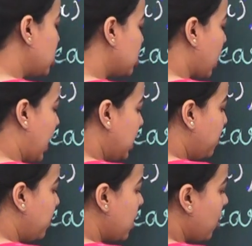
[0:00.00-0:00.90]
to
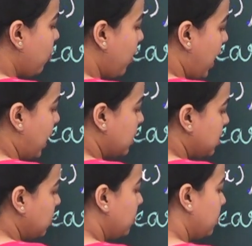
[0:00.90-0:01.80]
write p of
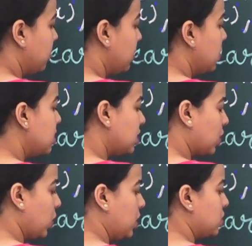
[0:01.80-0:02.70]
x is
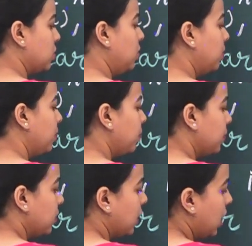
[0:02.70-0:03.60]
equal to
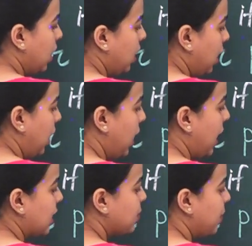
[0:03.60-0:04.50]

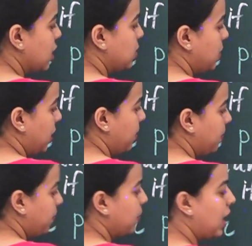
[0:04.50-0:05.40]
ax plus b,
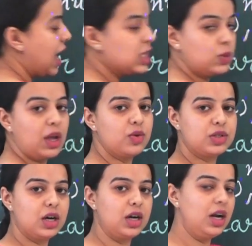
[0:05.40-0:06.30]
as we have
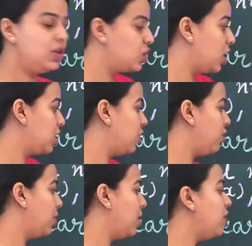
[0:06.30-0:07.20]
studied general
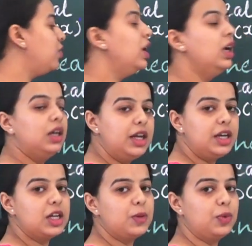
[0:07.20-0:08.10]
form of
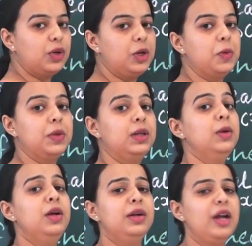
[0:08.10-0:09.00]
linear polynomial.
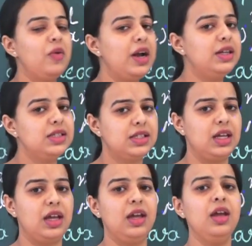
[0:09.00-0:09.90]
Now let's
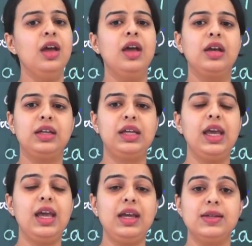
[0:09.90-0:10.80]
say
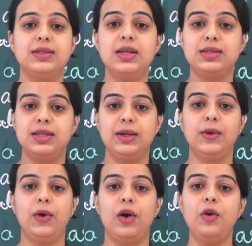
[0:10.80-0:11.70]
k is a
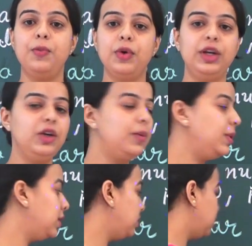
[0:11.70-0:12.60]
0 of polynomial.